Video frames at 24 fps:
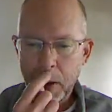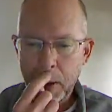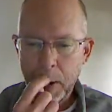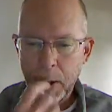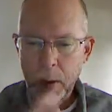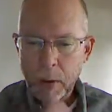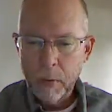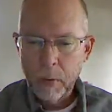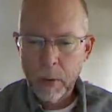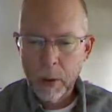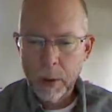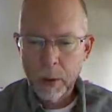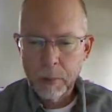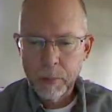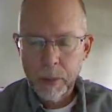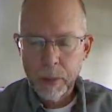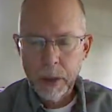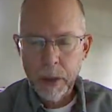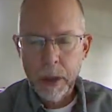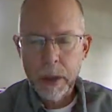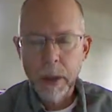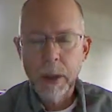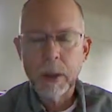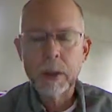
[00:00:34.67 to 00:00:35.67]
and one
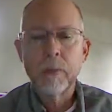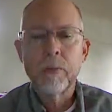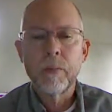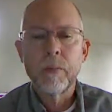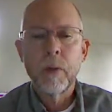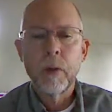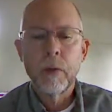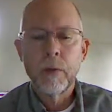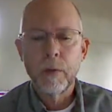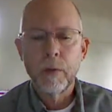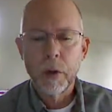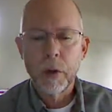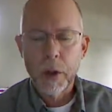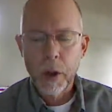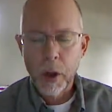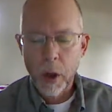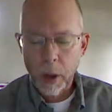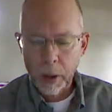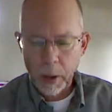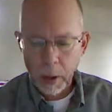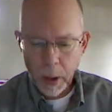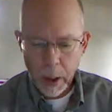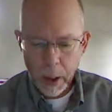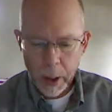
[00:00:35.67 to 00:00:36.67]
being fully
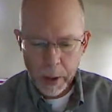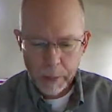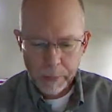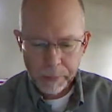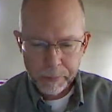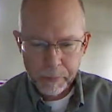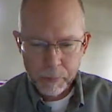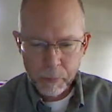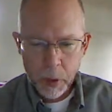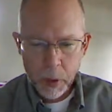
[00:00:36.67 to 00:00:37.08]
online.